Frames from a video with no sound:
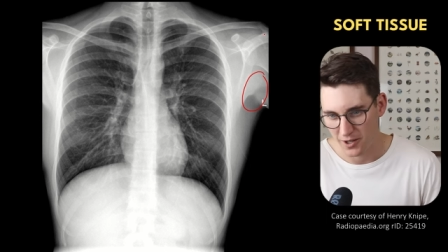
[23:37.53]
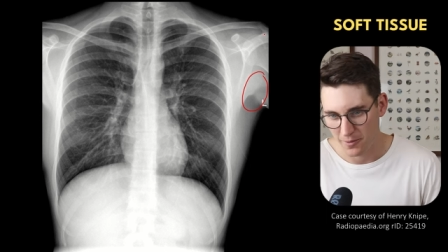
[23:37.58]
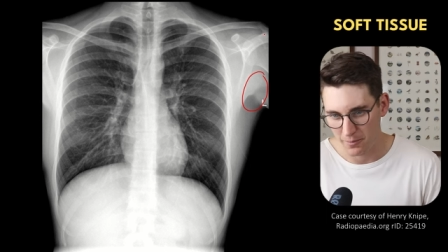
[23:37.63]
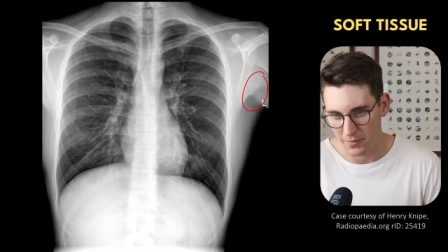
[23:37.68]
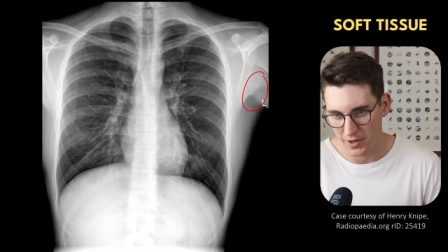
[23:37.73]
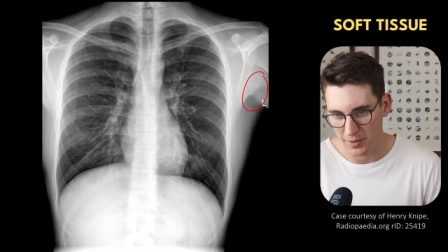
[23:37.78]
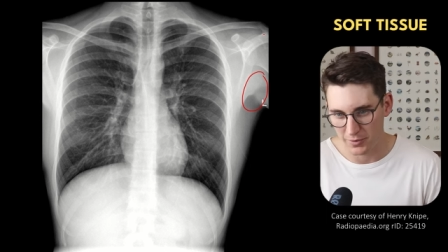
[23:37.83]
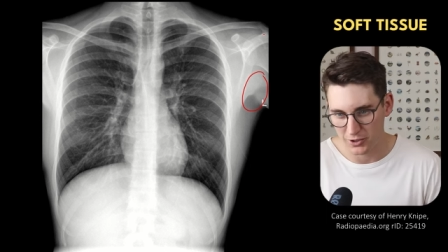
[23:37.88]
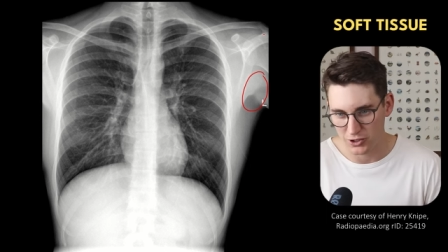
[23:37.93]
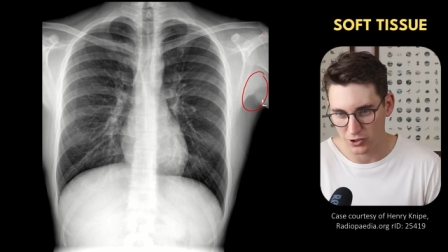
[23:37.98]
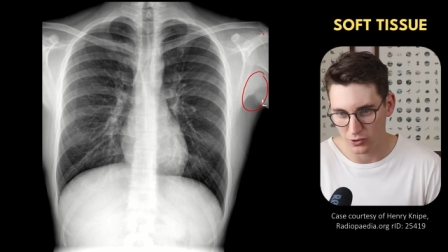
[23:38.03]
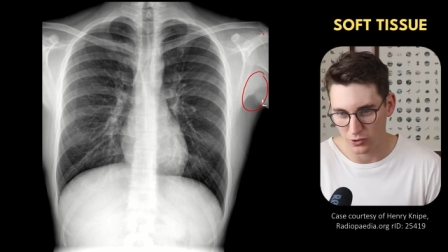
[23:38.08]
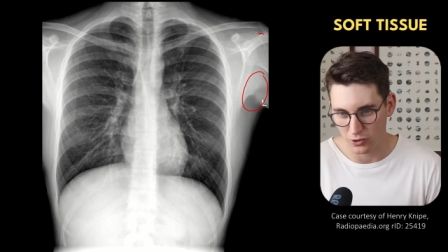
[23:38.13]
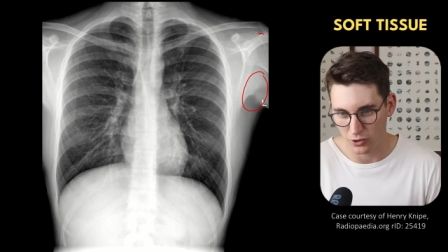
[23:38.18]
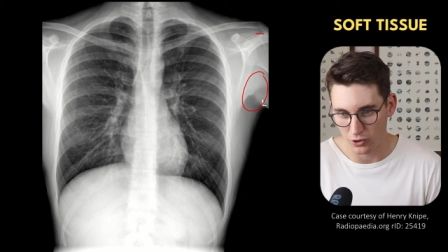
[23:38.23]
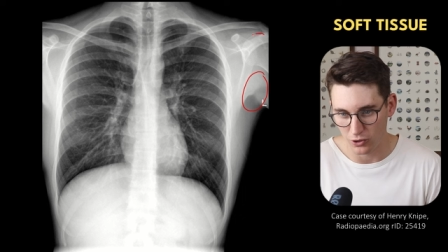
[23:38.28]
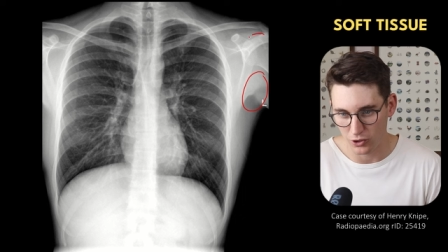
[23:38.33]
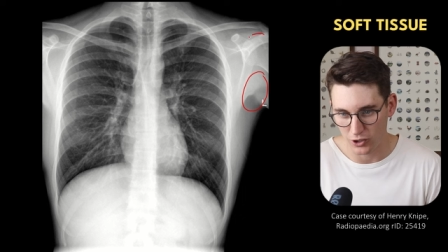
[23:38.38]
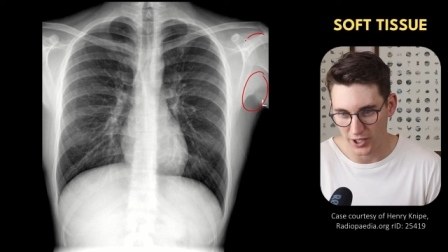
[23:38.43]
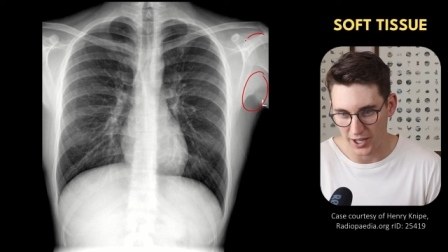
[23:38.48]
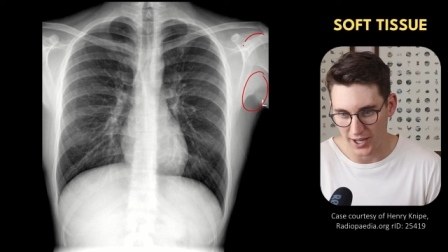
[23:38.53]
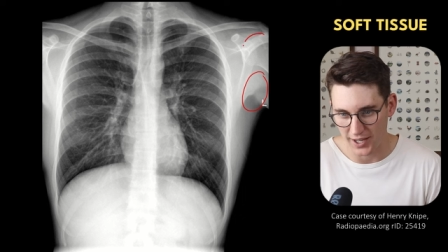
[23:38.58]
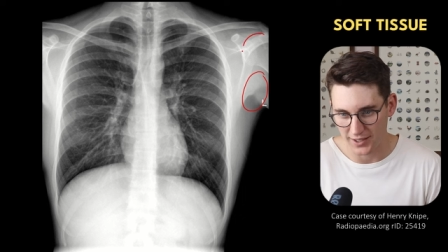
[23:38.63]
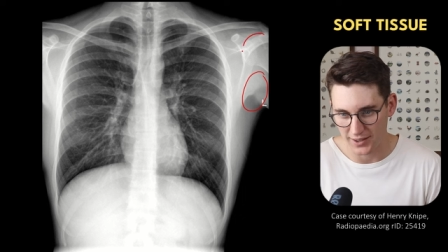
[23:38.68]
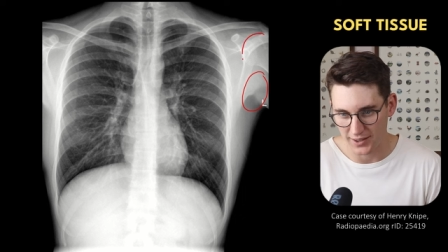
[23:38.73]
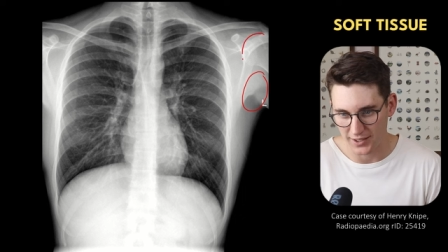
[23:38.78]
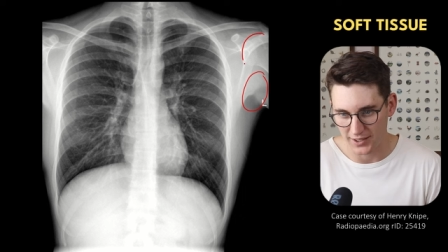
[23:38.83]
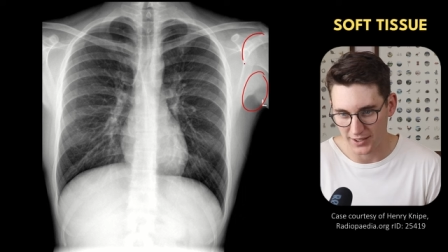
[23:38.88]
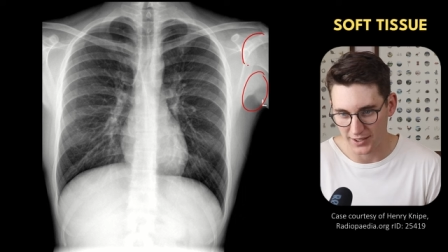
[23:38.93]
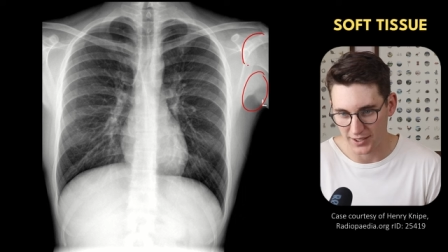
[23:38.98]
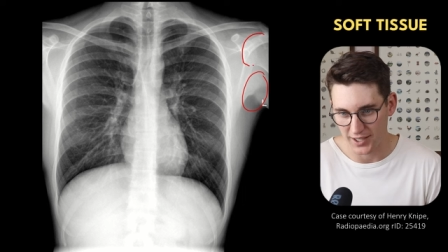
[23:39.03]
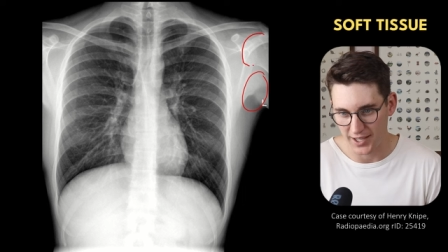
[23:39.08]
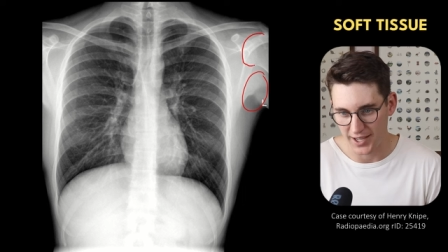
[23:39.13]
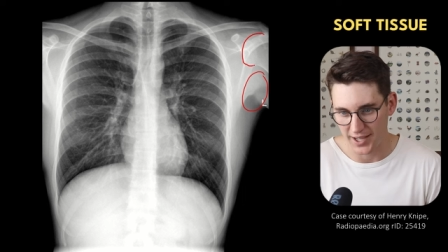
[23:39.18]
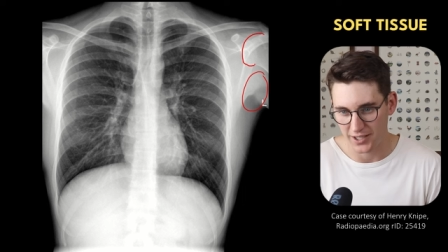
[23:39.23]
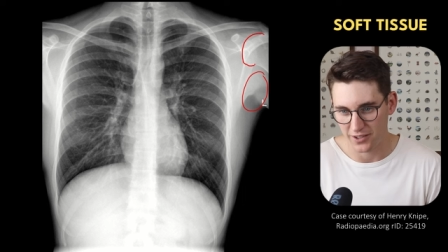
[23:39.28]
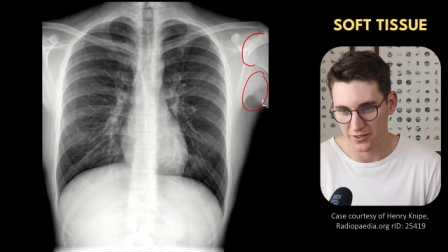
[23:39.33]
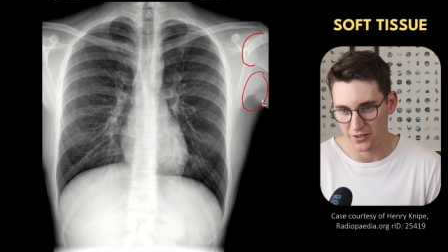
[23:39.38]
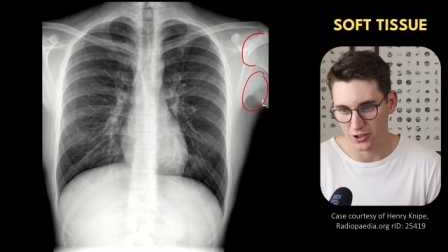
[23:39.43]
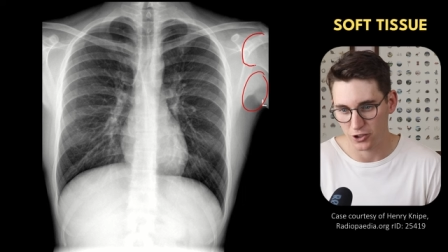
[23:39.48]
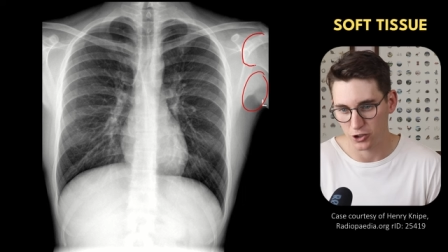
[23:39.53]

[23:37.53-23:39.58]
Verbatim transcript: Remember to look at the head of the